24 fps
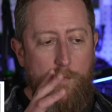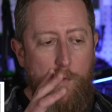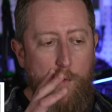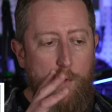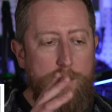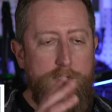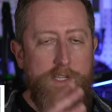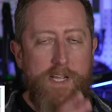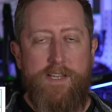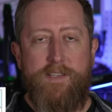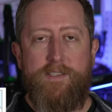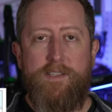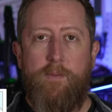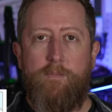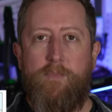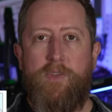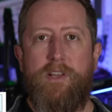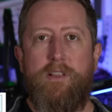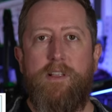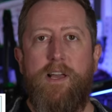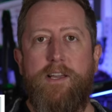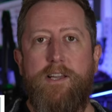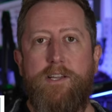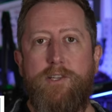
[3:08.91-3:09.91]
We'll take
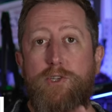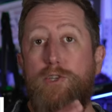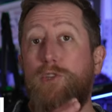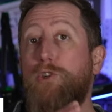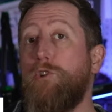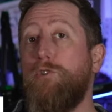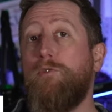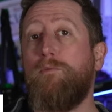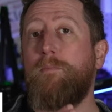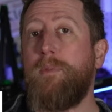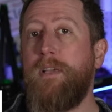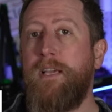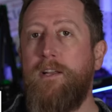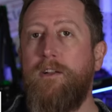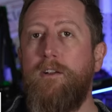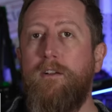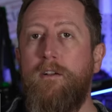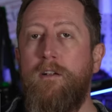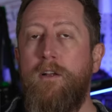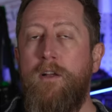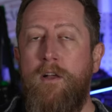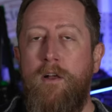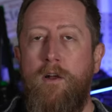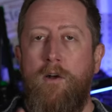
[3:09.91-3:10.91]
something like a 2
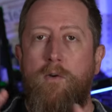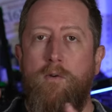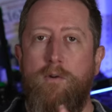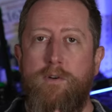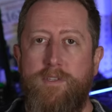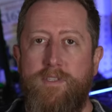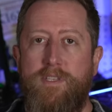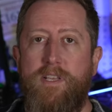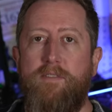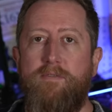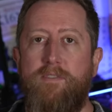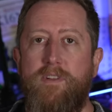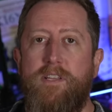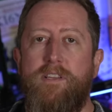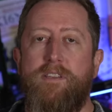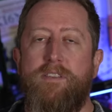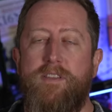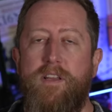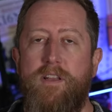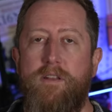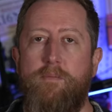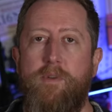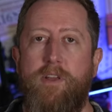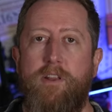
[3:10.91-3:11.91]
meter or 70
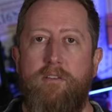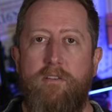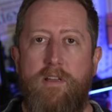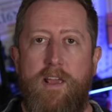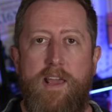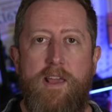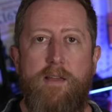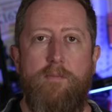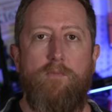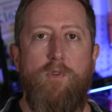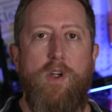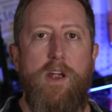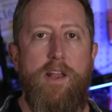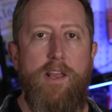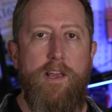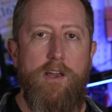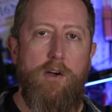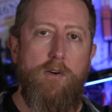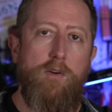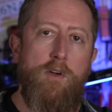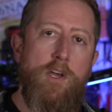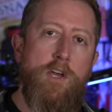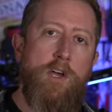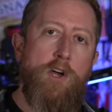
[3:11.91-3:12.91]
centimeter ham
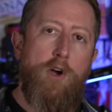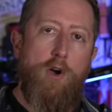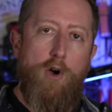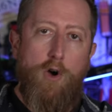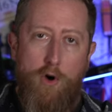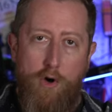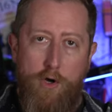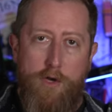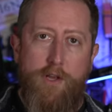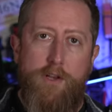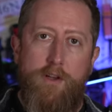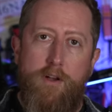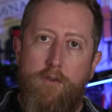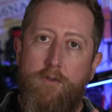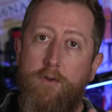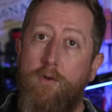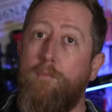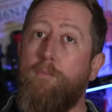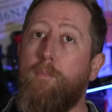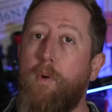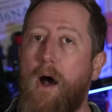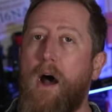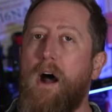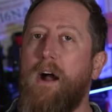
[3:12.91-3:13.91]
radio, hook another
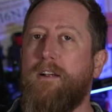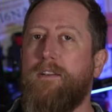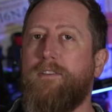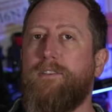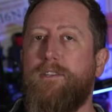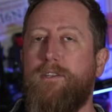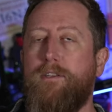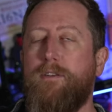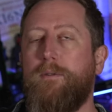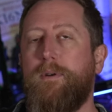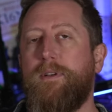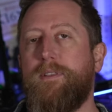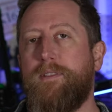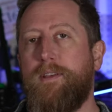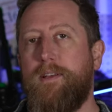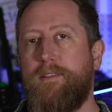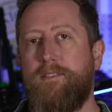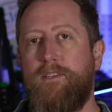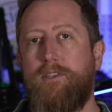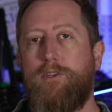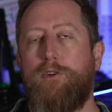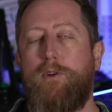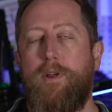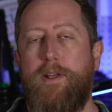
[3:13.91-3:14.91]
box to it.
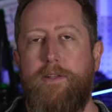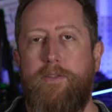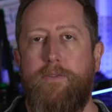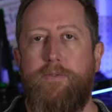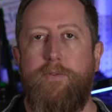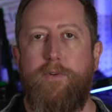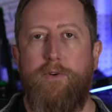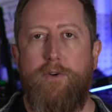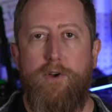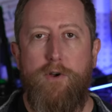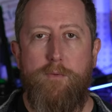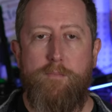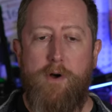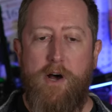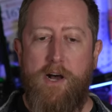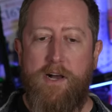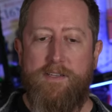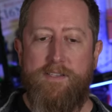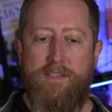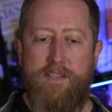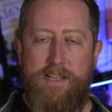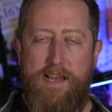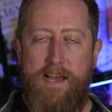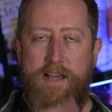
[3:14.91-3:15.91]
That's a transverter
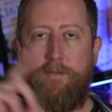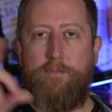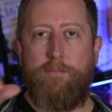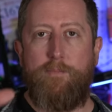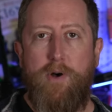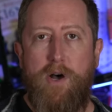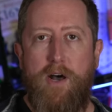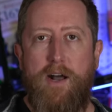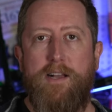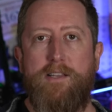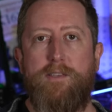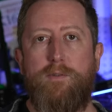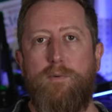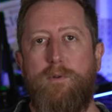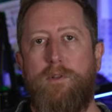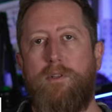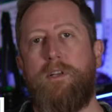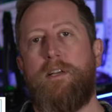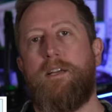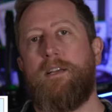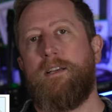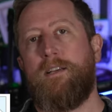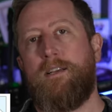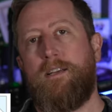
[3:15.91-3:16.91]
box, and that box
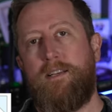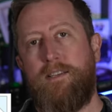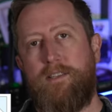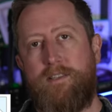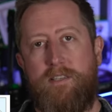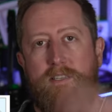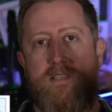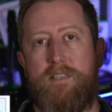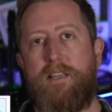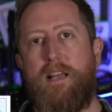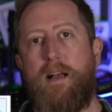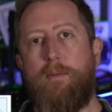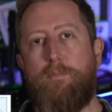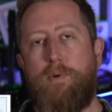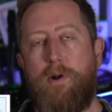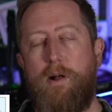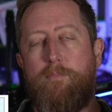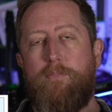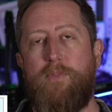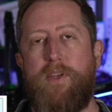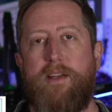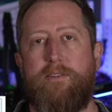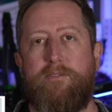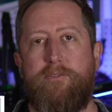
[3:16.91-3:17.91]
will step
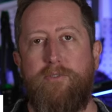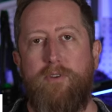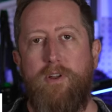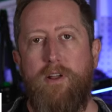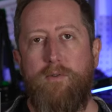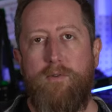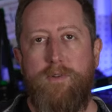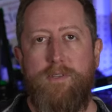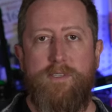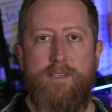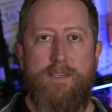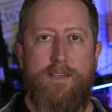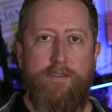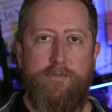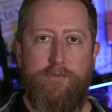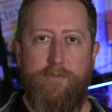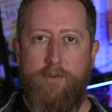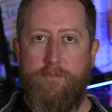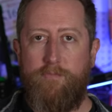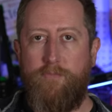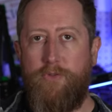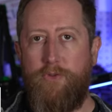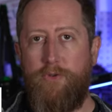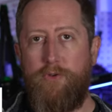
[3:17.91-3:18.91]
up that frequency
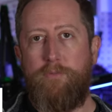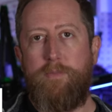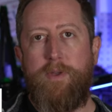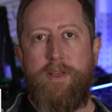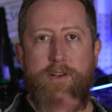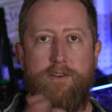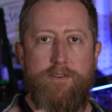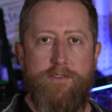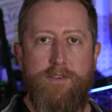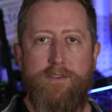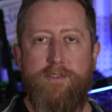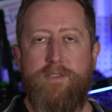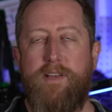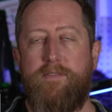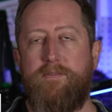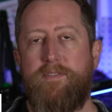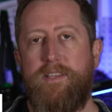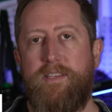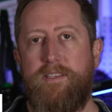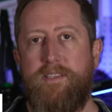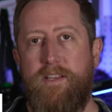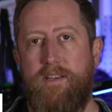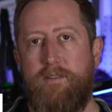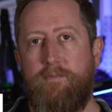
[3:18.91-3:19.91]
from 2 meters or
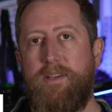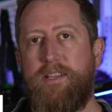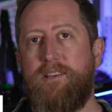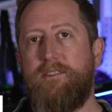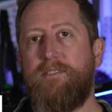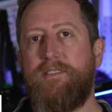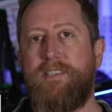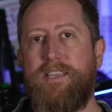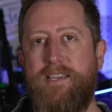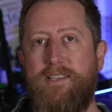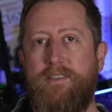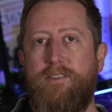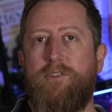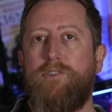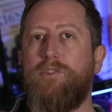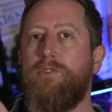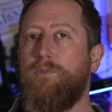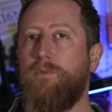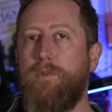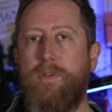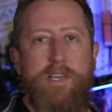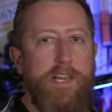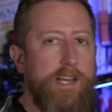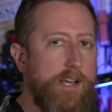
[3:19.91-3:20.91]
70 centimeters
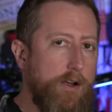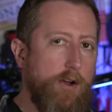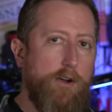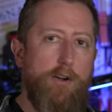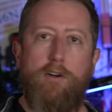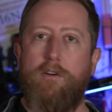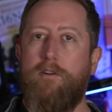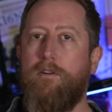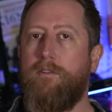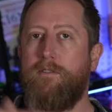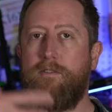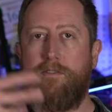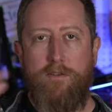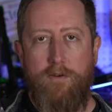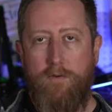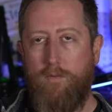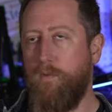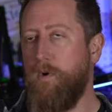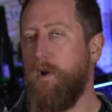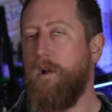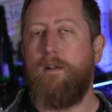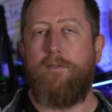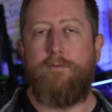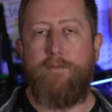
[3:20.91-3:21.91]
into gigahertz or
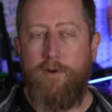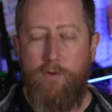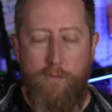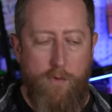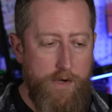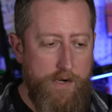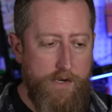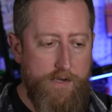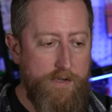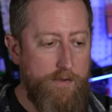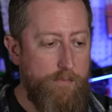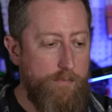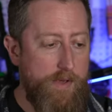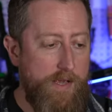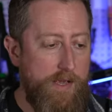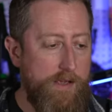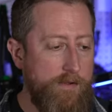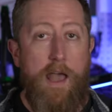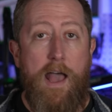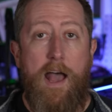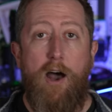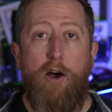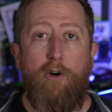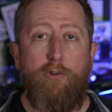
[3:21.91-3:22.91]
wherever we want it to be.
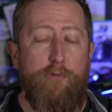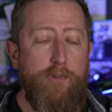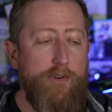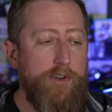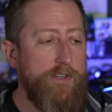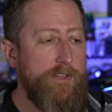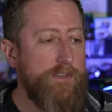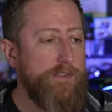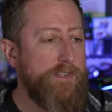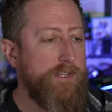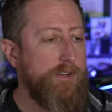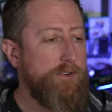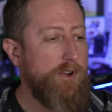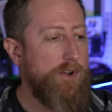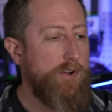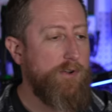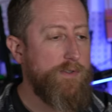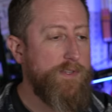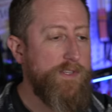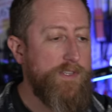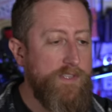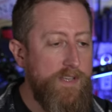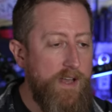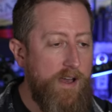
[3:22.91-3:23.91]
Alpha
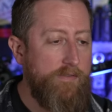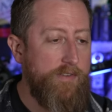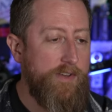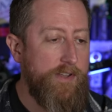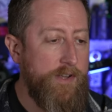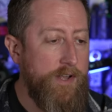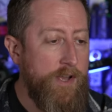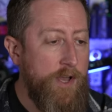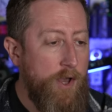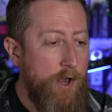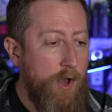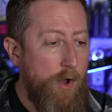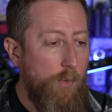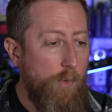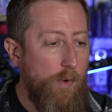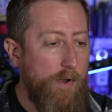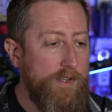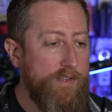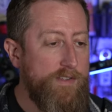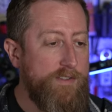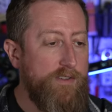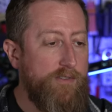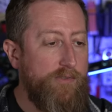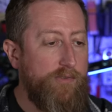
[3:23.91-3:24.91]
07,
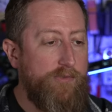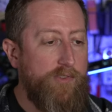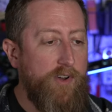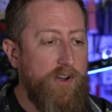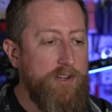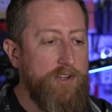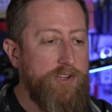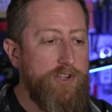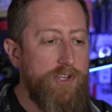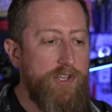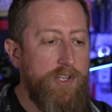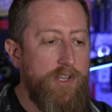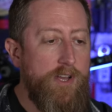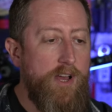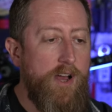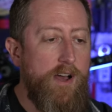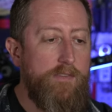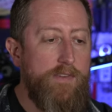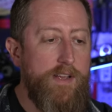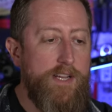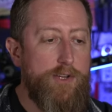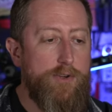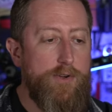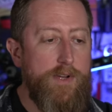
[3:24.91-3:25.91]
what is the function
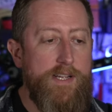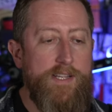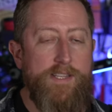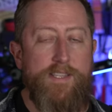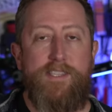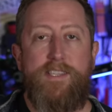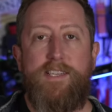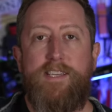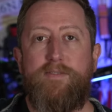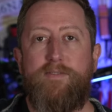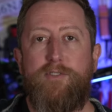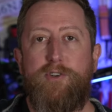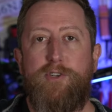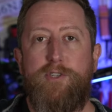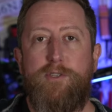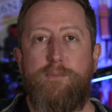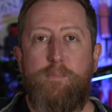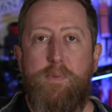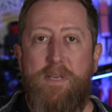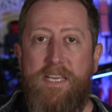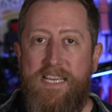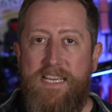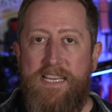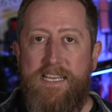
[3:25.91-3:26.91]
of a transceiver's
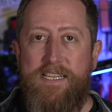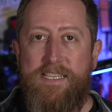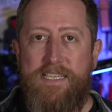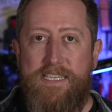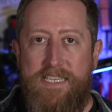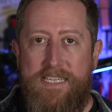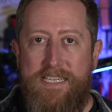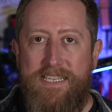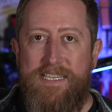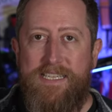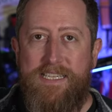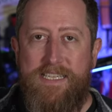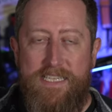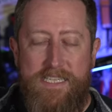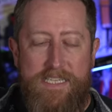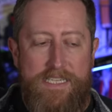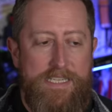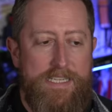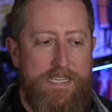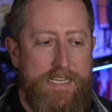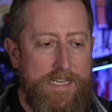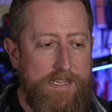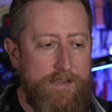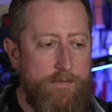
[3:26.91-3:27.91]

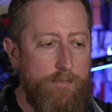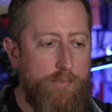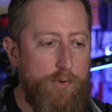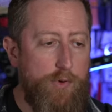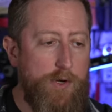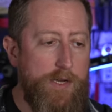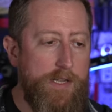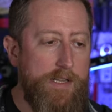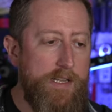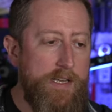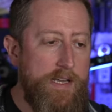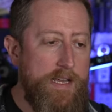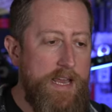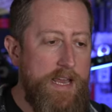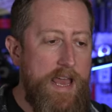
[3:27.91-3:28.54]
PTT input?